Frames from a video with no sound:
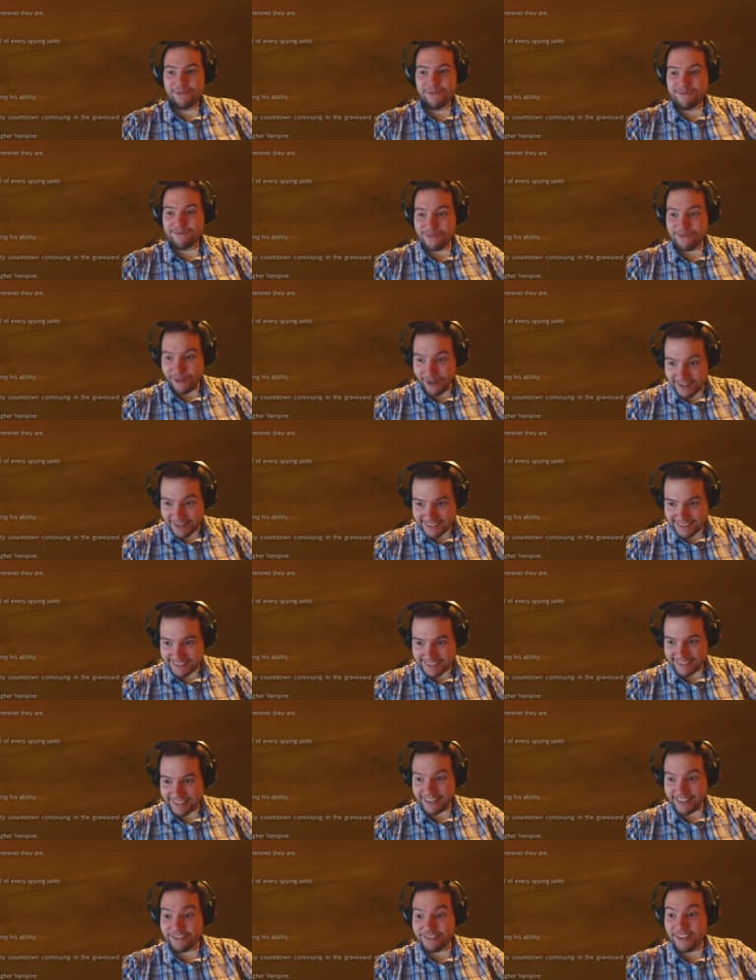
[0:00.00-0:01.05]
What?
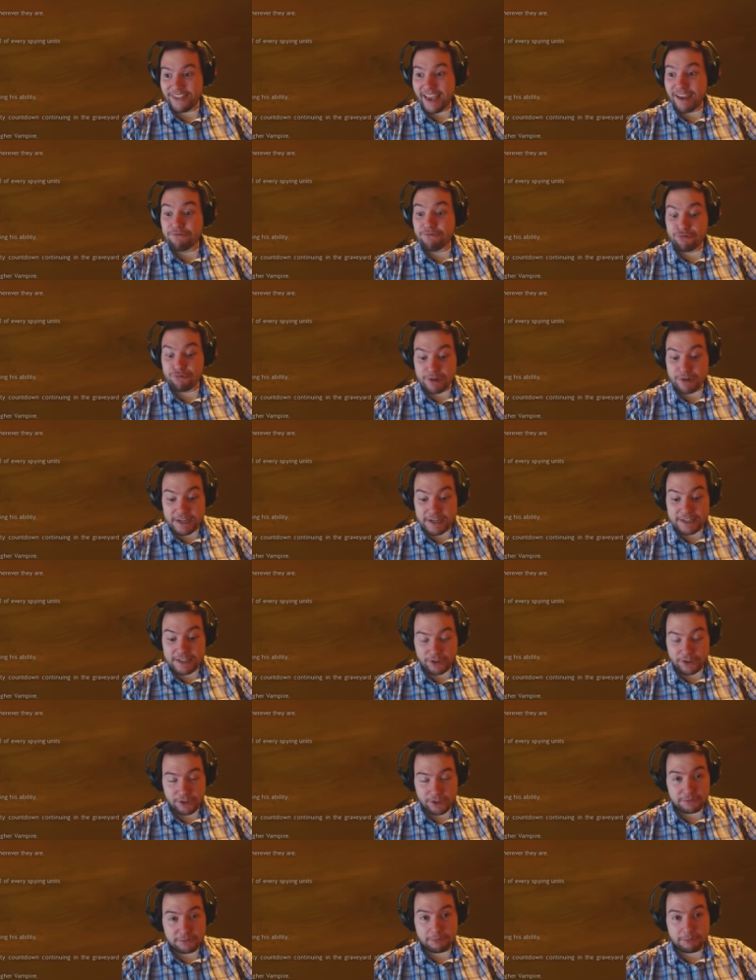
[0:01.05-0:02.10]
They're really
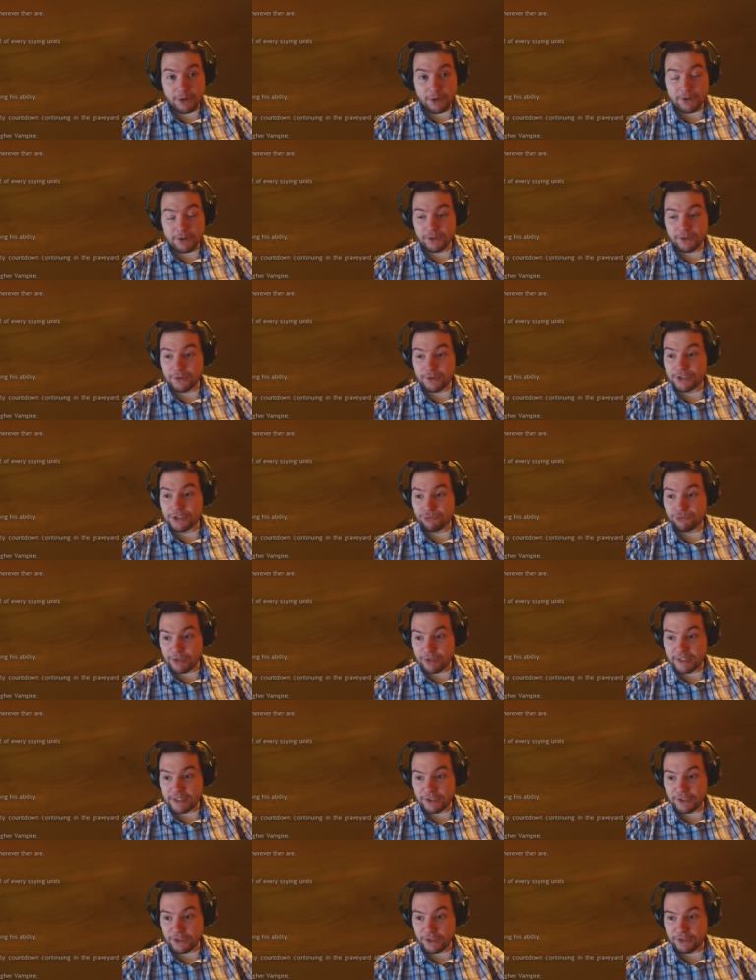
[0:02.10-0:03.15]
good. Mongoloids are
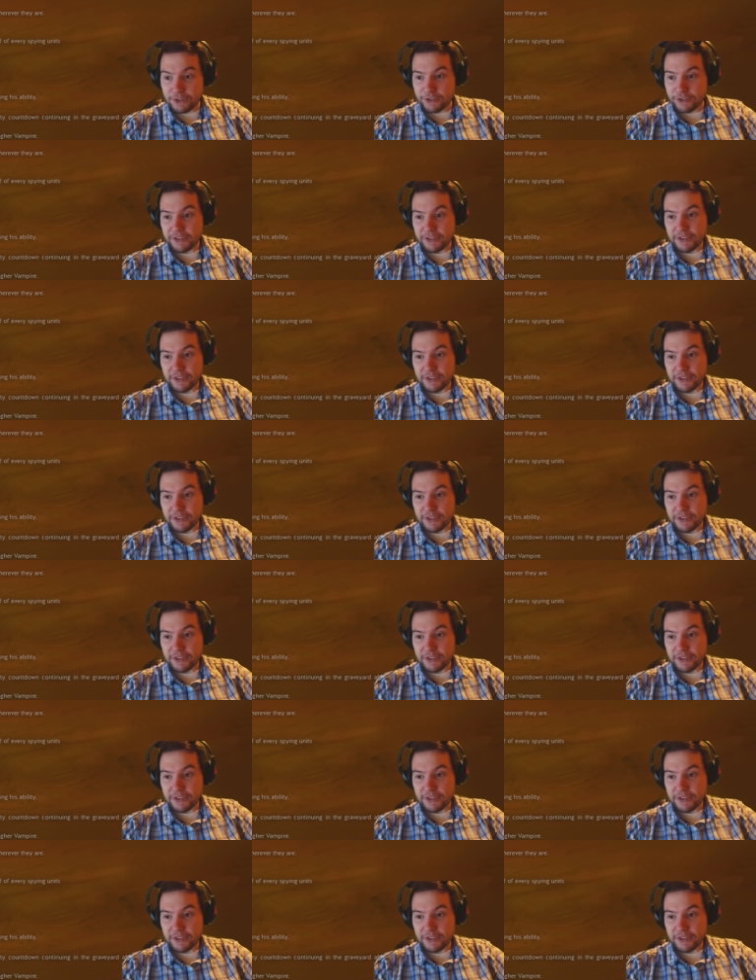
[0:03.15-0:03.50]
really good.